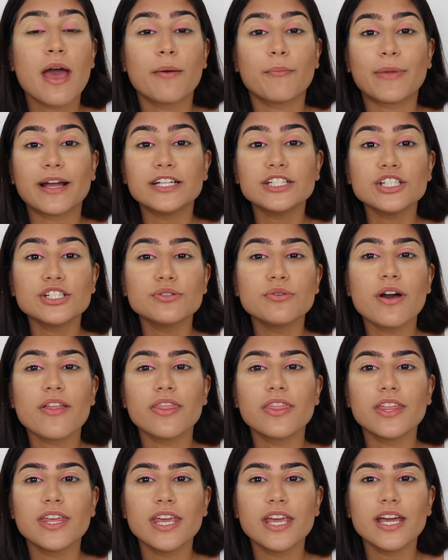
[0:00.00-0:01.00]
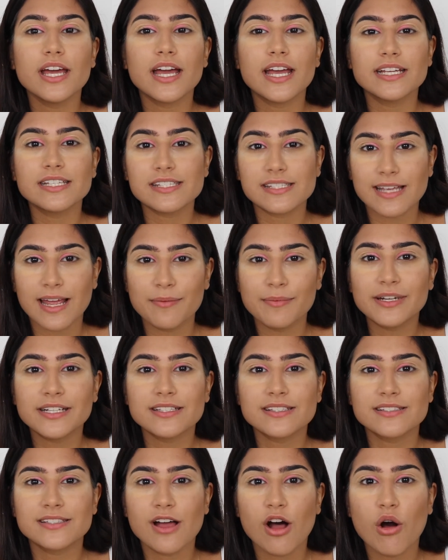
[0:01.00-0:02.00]
mind you, the assignment
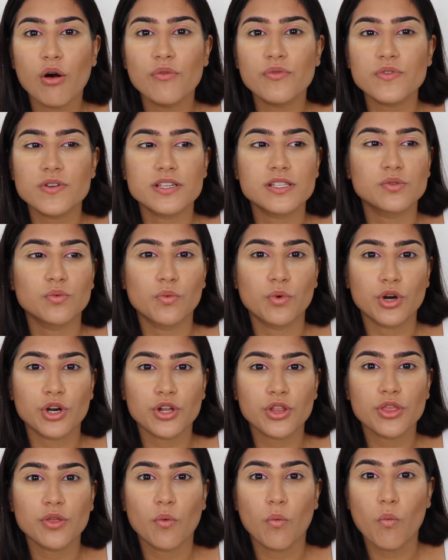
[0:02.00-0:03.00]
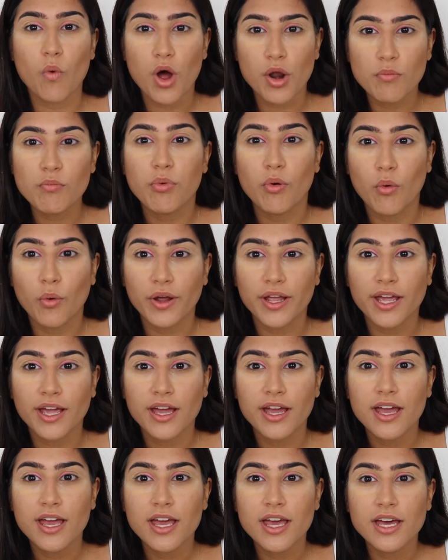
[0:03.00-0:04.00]
itself is worth 1
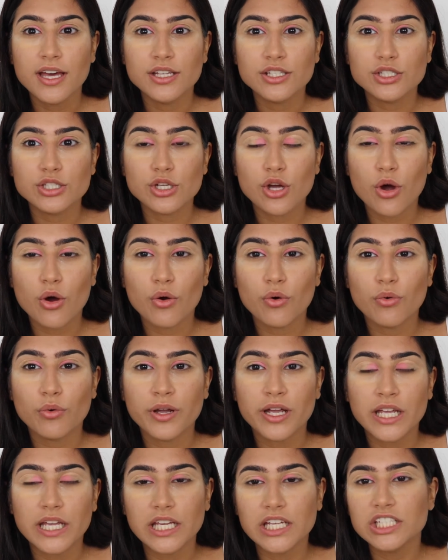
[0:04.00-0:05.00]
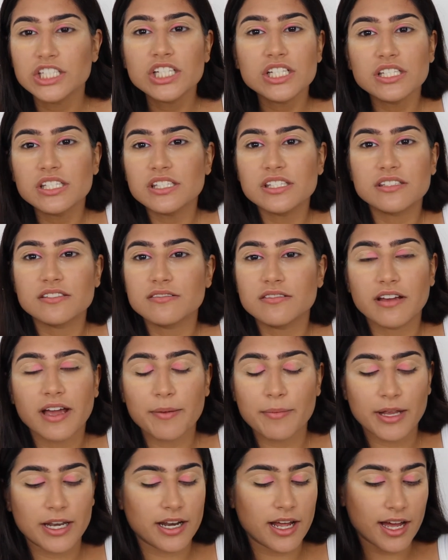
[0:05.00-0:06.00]
point, so he just,
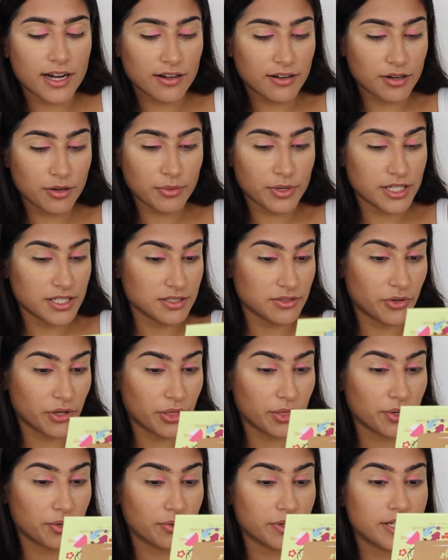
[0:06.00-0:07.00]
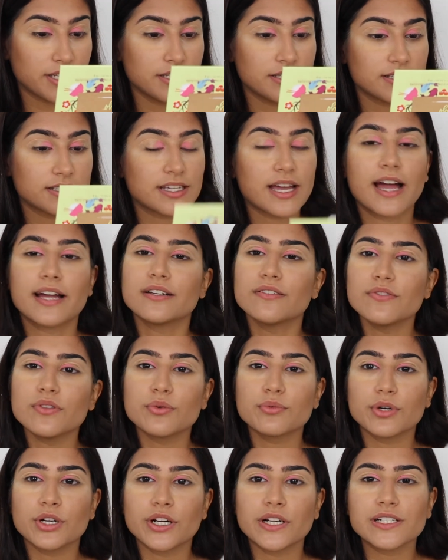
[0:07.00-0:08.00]
I mean, I don't know what he's going through. He's kind of
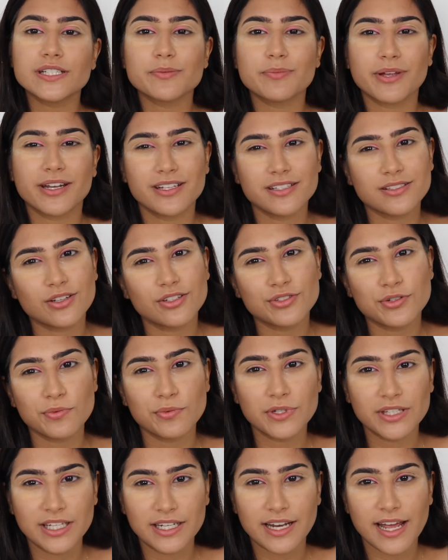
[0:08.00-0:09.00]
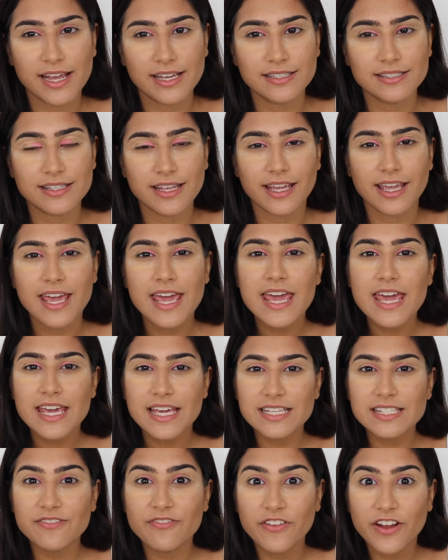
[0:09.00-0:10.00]
the worst, but he's also really nice. Like,
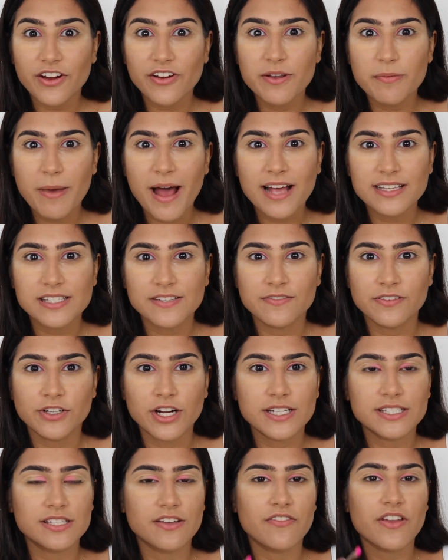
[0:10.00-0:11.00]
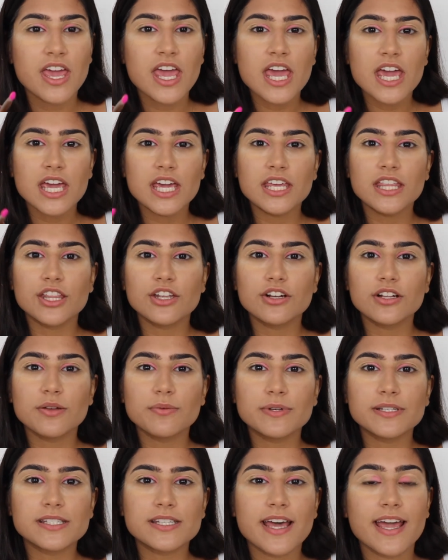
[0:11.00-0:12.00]
he's very passive aggressive. He literally
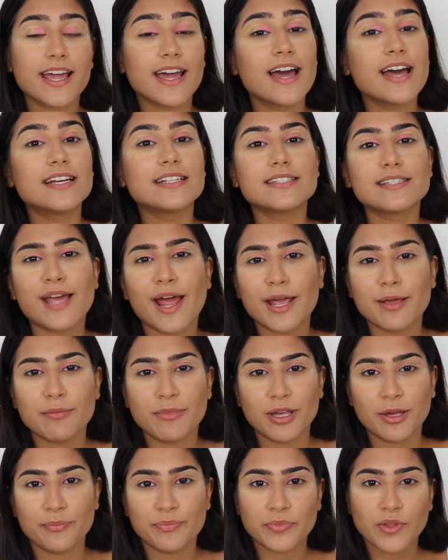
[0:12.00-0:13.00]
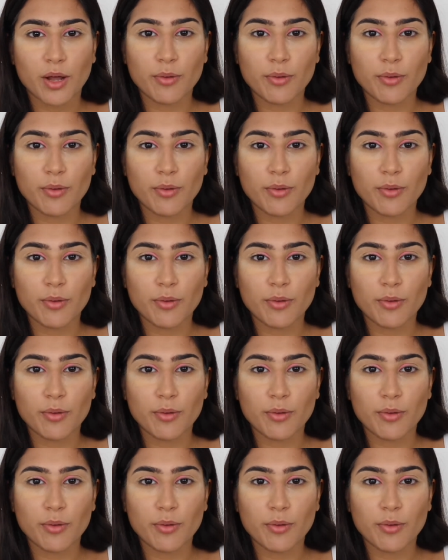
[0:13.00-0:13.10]
was like, Thaimy,